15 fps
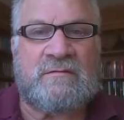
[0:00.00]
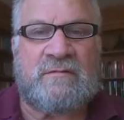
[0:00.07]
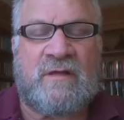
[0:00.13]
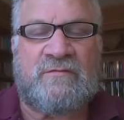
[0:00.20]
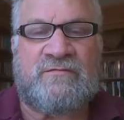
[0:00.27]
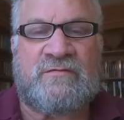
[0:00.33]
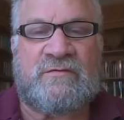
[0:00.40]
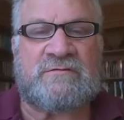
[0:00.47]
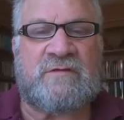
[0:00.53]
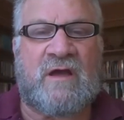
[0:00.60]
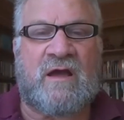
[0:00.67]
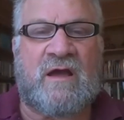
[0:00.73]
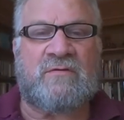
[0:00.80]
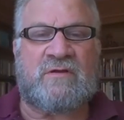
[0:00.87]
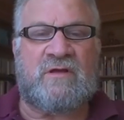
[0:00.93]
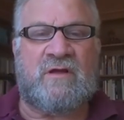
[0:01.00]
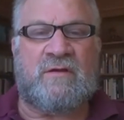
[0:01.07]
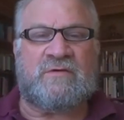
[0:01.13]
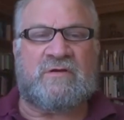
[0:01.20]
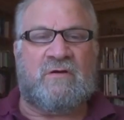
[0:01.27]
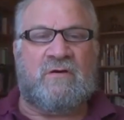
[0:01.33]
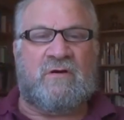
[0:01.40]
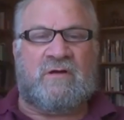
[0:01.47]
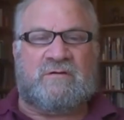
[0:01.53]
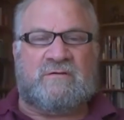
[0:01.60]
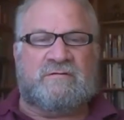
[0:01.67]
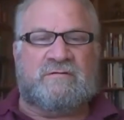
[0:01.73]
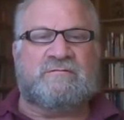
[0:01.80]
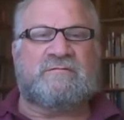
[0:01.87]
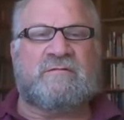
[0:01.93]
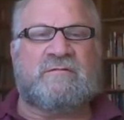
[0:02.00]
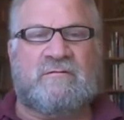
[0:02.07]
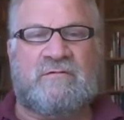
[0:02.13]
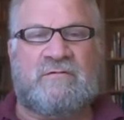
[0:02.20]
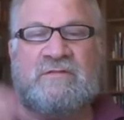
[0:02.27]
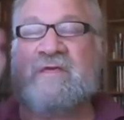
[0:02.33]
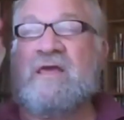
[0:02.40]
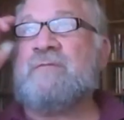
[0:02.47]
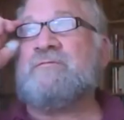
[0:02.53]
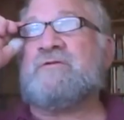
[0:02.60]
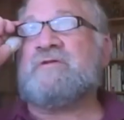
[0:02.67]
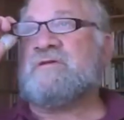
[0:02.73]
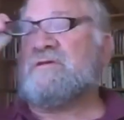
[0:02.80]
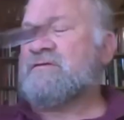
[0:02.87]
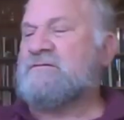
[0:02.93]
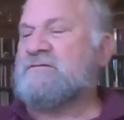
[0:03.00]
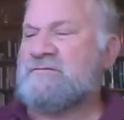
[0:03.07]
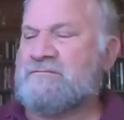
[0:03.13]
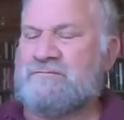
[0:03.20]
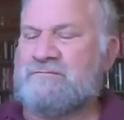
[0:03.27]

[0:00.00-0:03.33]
I feel Tara coming on. What's happening?